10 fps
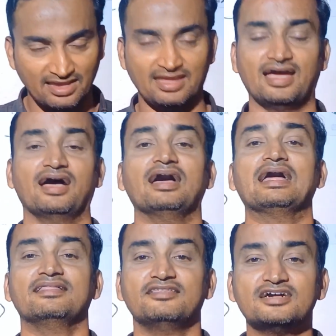Yeah,
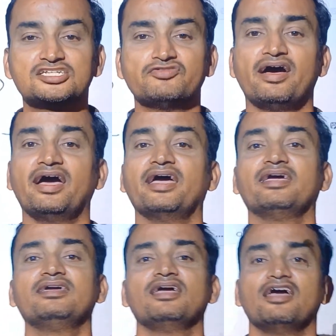that's
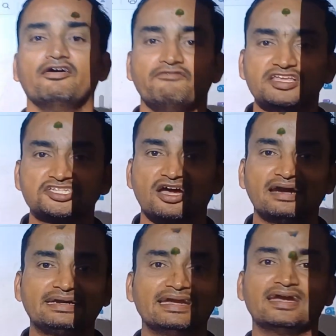why we
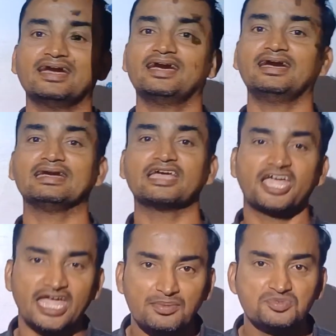started
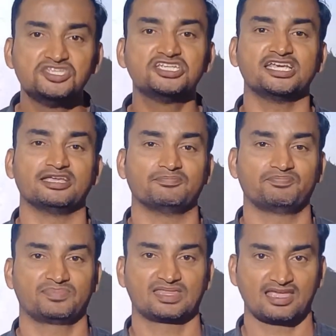CHEM G.
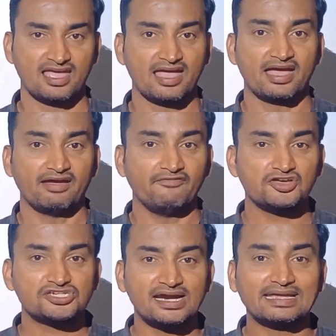We have
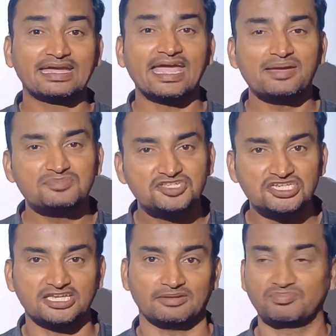started CHEM
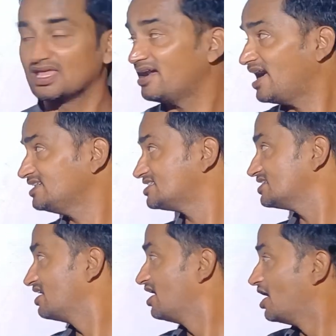G, right?
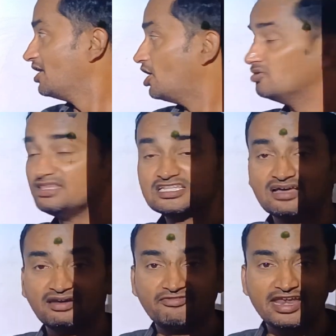Now these
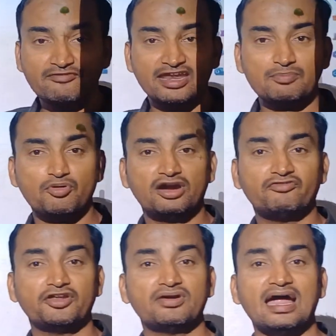are very very important
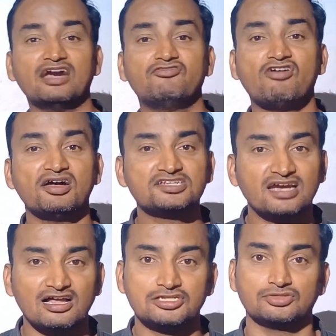for your advanced
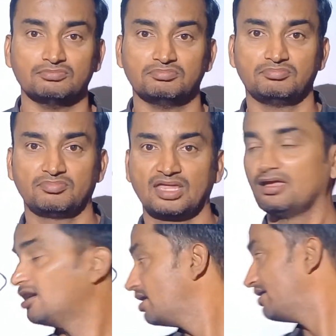also,
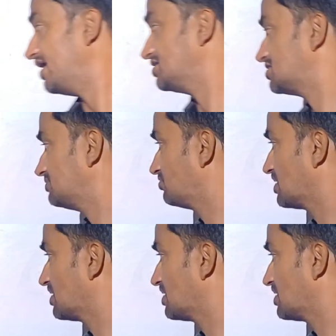right?